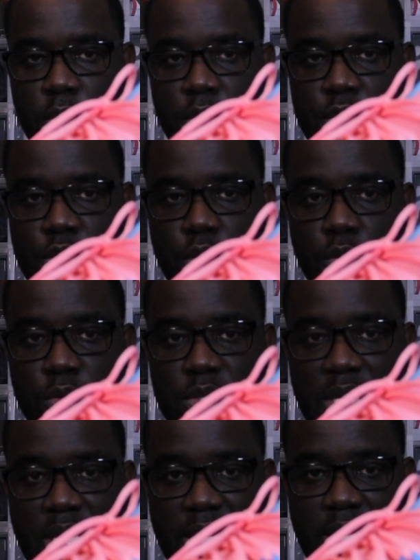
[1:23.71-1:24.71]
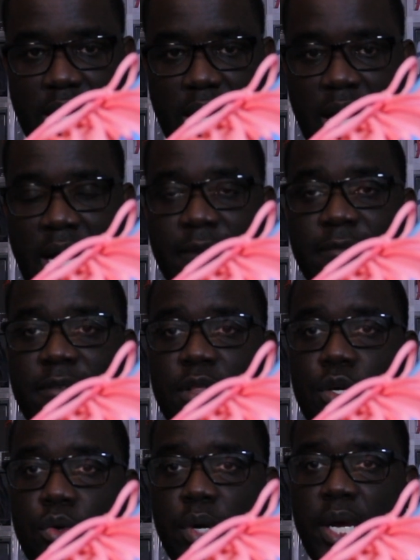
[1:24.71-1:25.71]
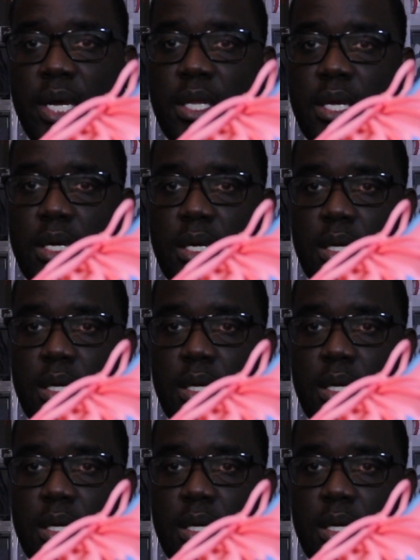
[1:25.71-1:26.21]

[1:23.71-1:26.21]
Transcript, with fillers: the shoes that I flew in